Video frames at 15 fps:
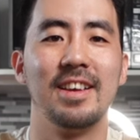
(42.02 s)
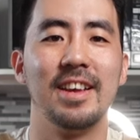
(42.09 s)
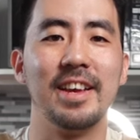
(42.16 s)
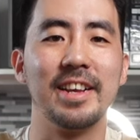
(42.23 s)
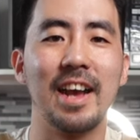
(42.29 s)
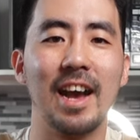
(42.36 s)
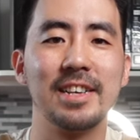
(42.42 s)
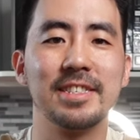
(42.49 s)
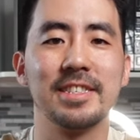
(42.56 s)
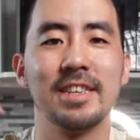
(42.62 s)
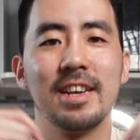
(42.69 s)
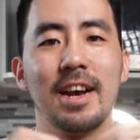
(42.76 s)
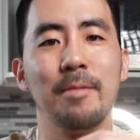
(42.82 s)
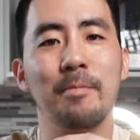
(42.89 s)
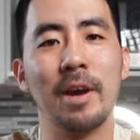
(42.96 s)
Hey guys,
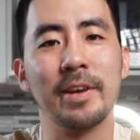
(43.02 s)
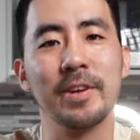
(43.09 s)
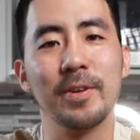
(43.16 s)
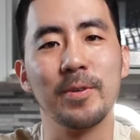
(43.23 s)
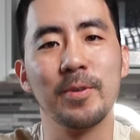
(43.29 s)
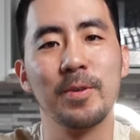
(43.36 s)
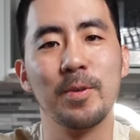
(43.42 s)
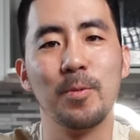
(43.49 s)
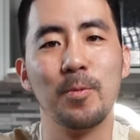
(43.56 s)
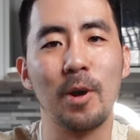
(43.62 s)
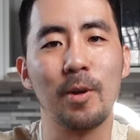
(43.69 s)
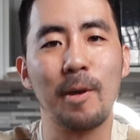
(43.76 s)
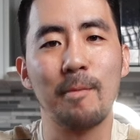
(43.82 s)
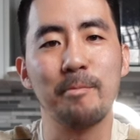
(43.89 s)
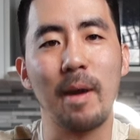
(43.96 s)
I'm Michael.
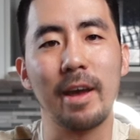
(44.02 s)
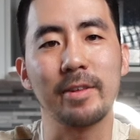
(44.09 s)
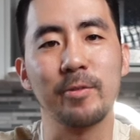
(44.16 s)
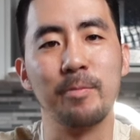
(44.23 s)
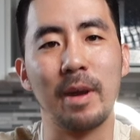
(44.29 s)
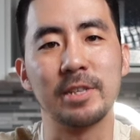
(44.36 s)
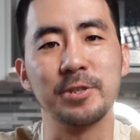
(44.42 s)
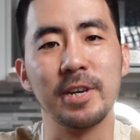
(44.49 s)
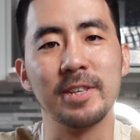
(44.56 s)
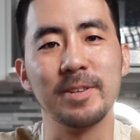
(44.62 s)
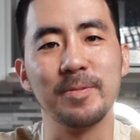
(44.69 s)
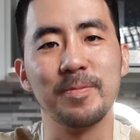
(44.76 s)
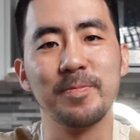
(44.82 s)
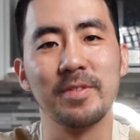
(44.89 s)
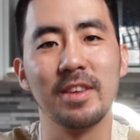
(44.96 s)
Welcome back to my
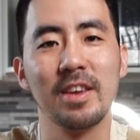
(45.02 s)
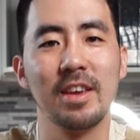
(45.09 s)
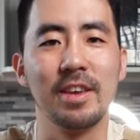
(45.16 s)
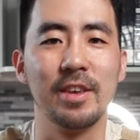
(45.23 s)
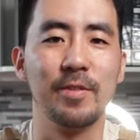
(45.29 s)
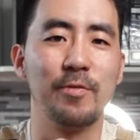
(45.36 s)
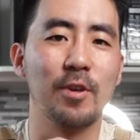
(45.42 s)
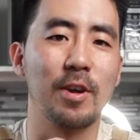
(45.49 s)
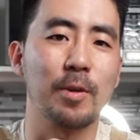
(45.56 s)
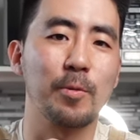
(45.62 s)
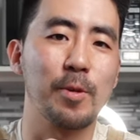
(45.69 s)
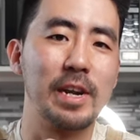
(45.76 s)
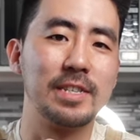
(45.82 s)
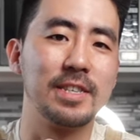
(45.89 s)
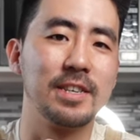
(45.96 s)
channel. If you are a
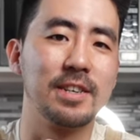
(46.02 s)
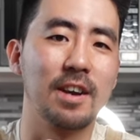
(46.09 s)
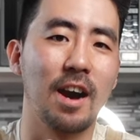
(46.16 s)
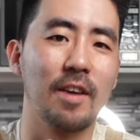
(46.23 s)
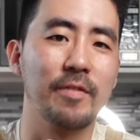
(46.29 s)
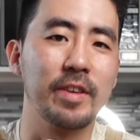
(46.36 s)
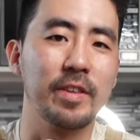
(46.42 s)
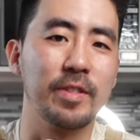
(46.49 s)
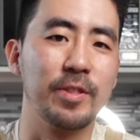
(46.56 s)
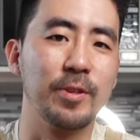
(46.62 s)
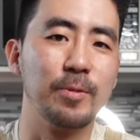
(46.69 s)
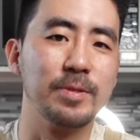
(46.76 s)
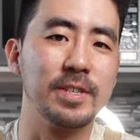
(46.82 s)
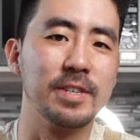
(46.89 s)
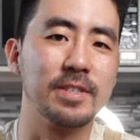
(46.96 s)
crazy coffee
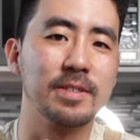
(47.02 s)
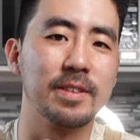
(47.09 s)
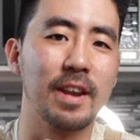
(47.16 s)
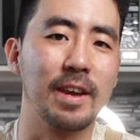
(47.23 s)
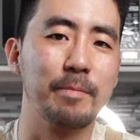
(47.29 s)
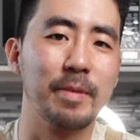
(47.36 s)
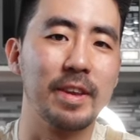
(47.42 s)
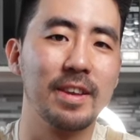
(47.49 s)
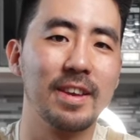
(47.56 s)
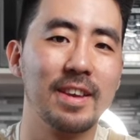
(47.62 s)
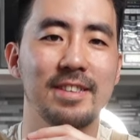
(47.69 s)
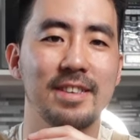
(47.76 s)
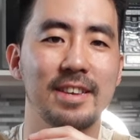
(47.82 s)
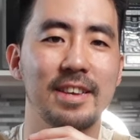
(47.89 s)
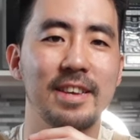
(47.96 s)
enthusiast like me,
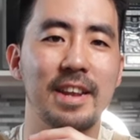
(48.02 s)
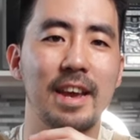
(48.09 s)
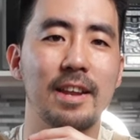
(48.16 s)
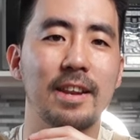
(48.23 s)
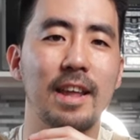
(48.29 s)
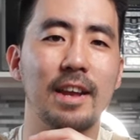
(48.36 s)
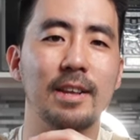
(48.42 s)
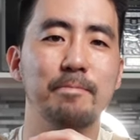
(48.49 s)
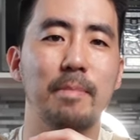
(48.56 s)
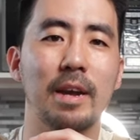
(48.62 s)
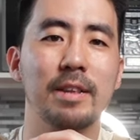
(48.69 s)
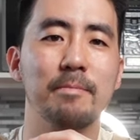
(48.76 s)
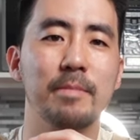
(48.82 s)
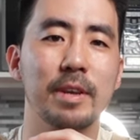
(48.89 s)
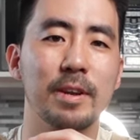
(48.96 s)
hit that like
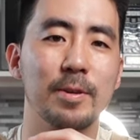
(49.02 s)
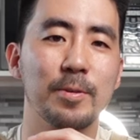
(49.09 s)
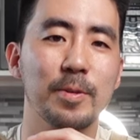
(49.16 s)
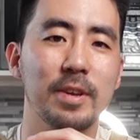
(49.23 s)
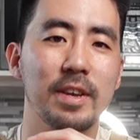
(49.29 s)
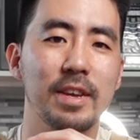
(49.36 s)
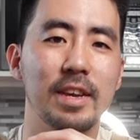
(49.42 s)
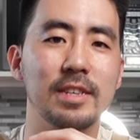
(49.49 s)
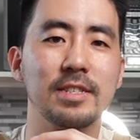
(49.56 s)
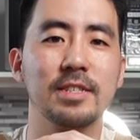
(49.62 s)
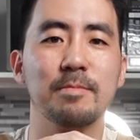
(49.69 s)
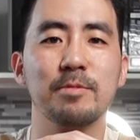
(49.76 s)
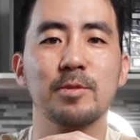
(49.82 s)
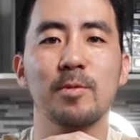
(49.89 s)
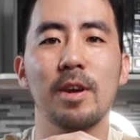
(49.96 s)
button below and
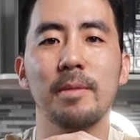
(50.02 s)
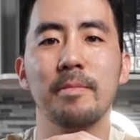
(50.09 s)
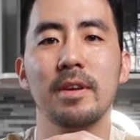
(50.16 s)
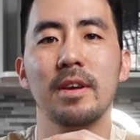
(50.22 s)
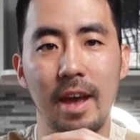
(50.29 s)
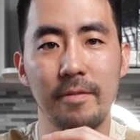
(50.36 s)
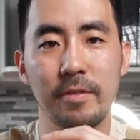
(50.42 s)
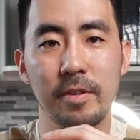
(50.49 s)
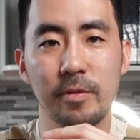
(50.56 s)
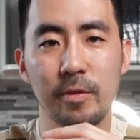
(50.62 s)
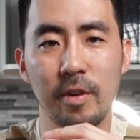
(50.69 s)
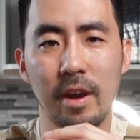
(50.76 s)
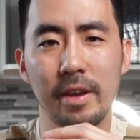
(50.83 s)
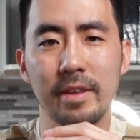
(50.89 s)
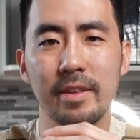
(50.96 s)
subscribe. After
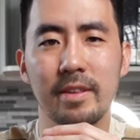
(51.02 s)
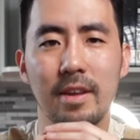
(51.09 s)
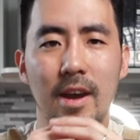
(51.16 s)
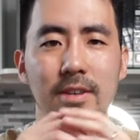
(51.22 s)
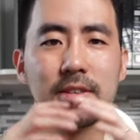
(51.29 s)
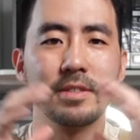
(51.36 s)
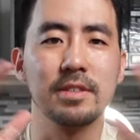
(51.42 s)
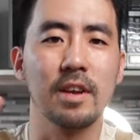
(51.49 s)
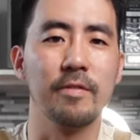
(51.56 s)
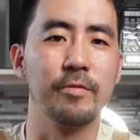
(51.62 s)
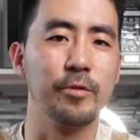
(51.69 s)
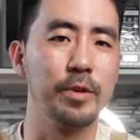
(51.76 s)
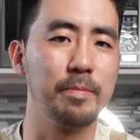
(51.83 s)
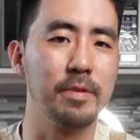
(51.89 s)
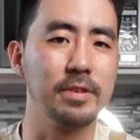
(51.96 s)
trying dozens of
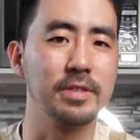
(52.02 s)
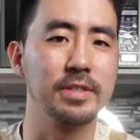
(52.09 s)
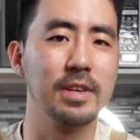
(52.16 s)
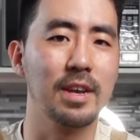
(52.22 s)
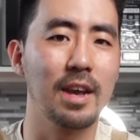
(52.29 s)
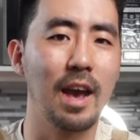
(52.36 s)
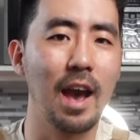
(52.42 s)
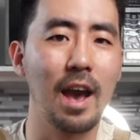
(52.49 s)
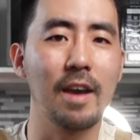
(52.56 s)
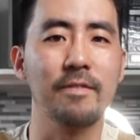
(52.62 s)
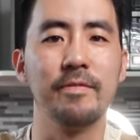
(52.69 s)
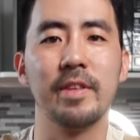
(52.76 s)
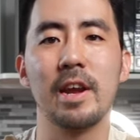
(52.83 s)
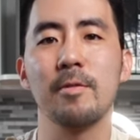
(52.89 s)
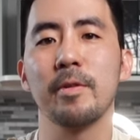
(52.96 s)
drippers, I have
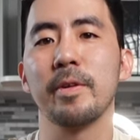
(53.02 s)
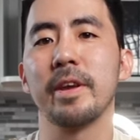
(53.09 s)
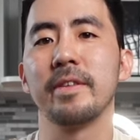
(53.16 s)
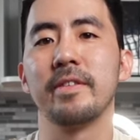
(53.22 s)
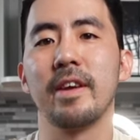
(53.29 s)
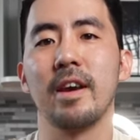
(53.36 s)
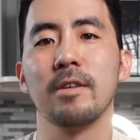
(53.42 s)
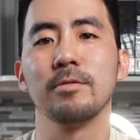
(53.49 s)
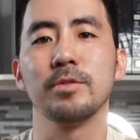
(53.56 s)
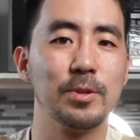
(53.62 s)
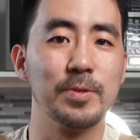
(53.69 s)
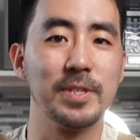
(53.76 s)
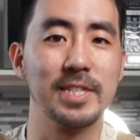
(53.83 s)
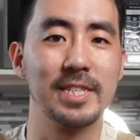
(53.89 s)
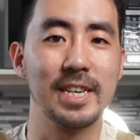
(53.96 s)
narrowed it down
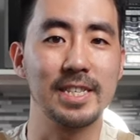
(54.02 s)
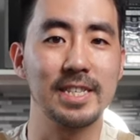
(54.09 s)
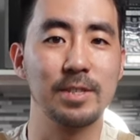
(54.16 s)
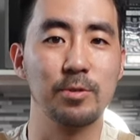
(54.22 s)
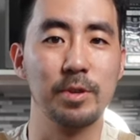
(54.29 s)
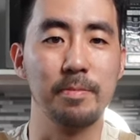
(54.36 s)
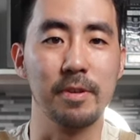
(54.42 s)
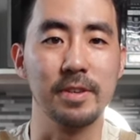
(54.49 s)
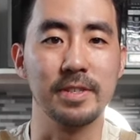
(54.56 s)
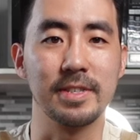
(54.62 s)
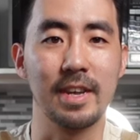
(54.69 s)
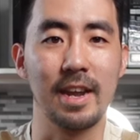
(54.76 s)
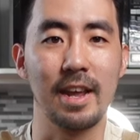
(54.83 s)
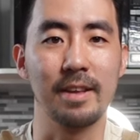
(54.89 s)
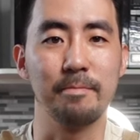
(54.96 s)
to six drippers
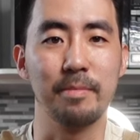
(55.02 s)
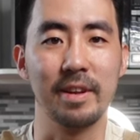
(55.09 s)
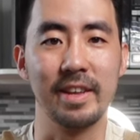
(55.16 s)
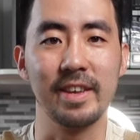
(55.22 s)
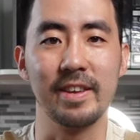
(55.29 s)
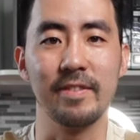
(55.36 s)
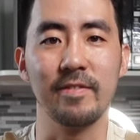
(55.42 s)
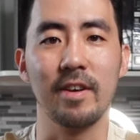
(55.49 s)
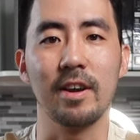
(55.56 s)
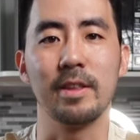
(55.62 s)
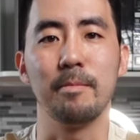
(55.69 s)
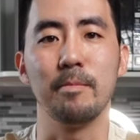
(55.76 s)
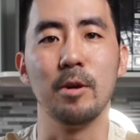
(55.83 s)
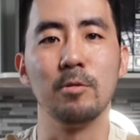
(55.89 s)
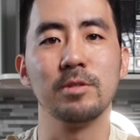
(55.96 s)
that I believe are
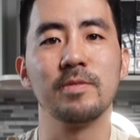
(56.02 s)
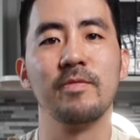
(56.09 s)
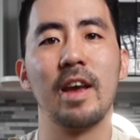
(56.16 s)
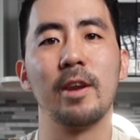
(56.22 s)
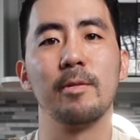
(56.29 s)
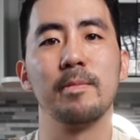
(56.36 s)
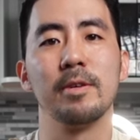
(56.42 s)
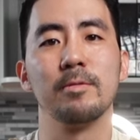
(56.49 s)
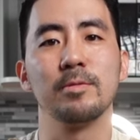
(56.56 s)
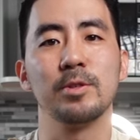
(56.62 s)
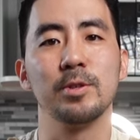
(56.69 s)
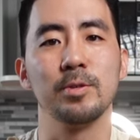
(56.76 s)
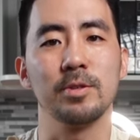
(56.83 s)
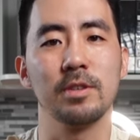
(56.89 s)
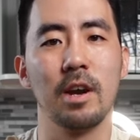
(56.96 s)
the most valuable
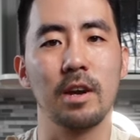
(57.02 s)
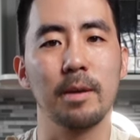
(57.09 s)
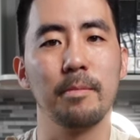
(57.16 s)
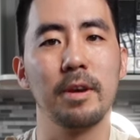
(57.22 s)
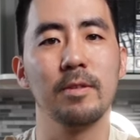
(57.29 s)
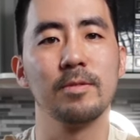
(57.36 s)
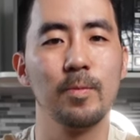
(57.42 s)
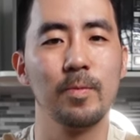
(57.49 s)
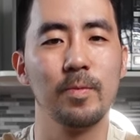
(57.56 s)
to talk about.